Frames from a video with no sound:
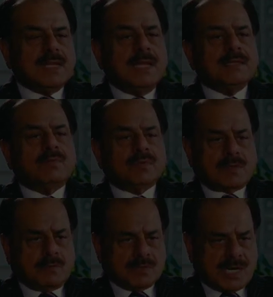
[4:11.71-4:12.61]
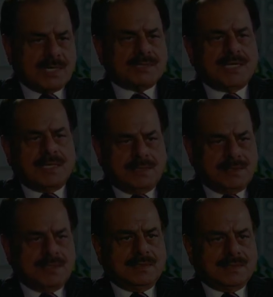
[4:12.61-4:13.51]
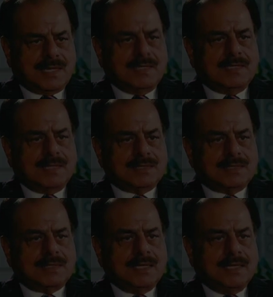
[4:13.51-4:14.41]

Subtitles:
Mossad is there, the Israeli intelligence,